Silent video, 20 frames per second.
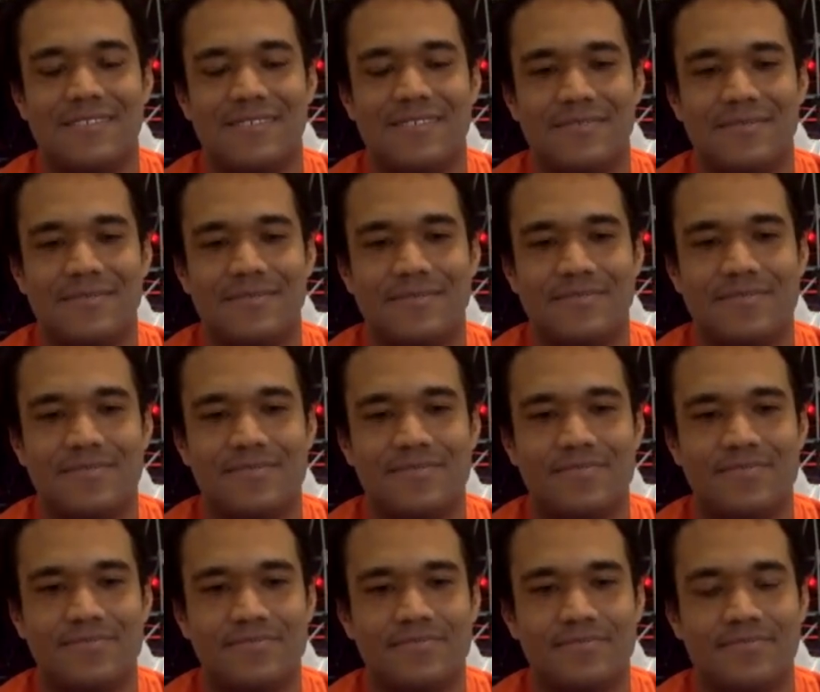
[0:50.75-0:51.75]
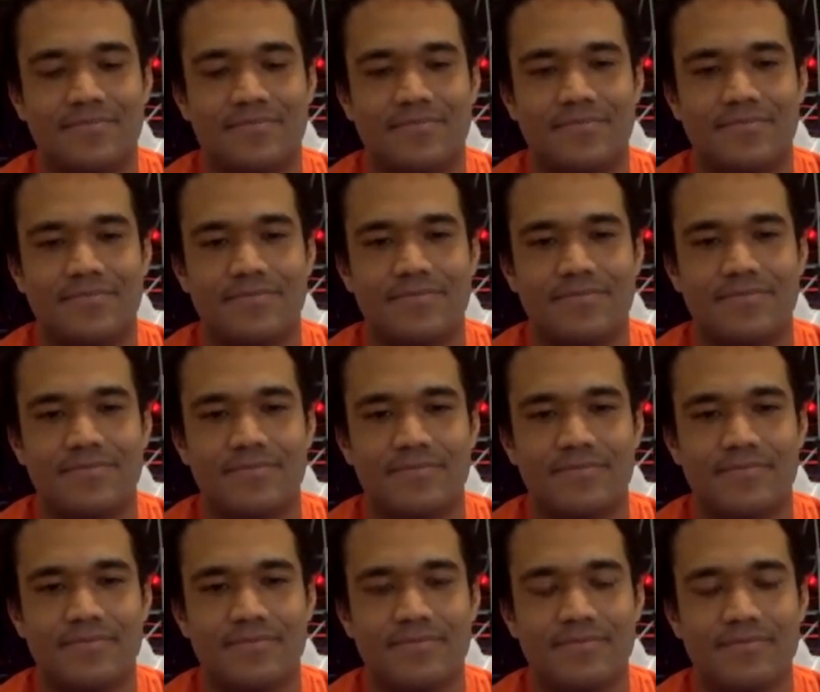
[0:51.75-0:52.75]

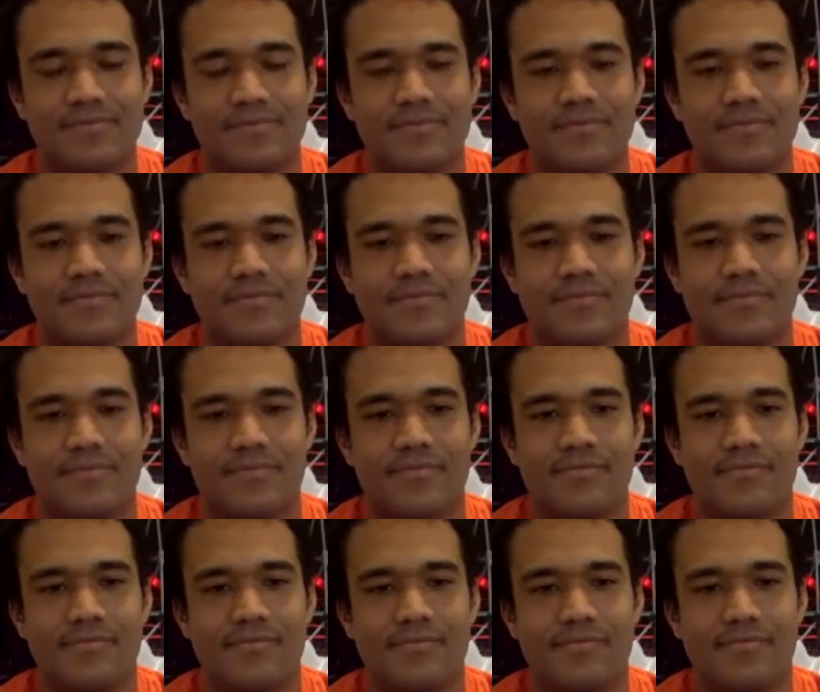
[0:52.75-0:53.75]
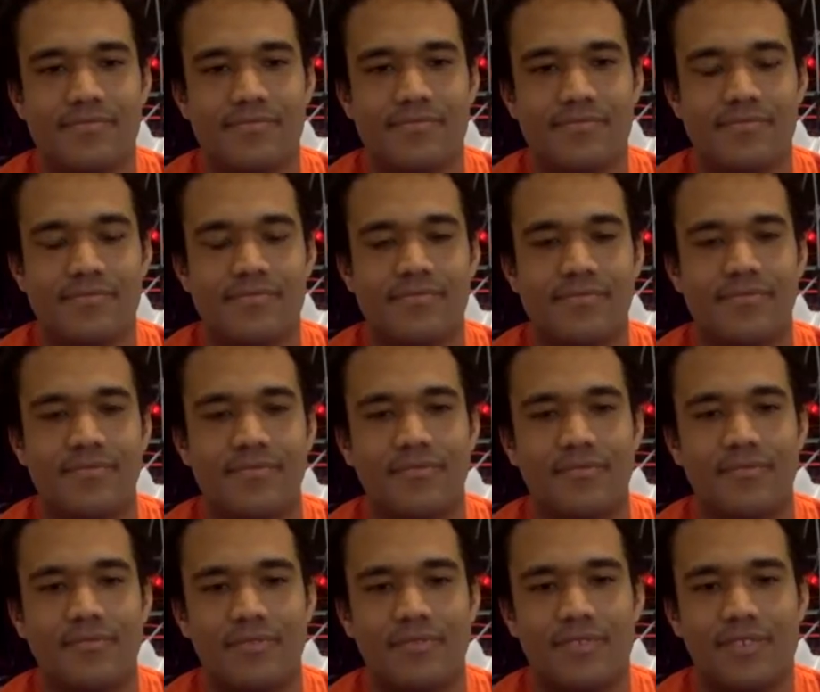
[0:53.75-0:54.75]

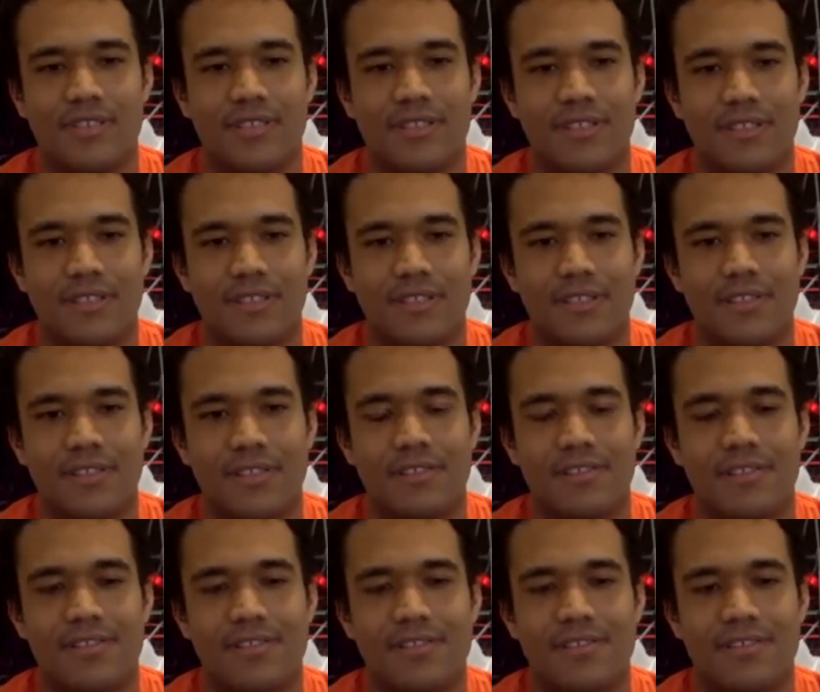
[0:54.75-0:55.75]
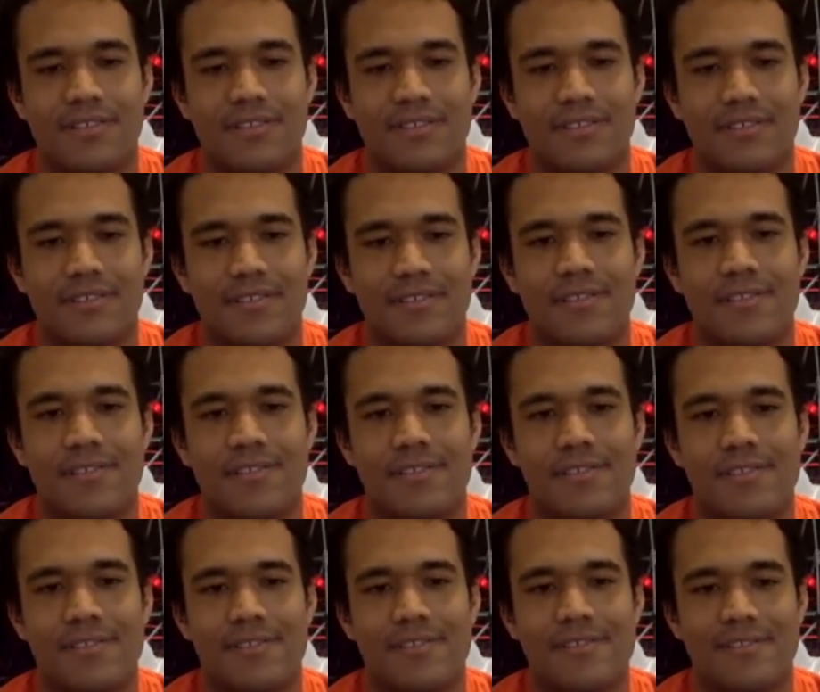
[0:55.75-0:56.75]

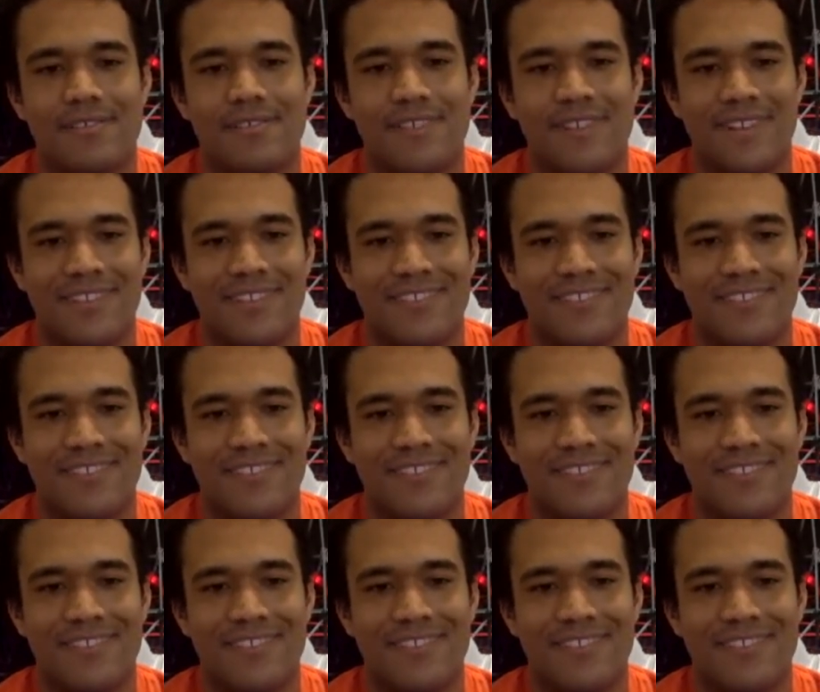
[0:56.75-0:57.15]
(silent)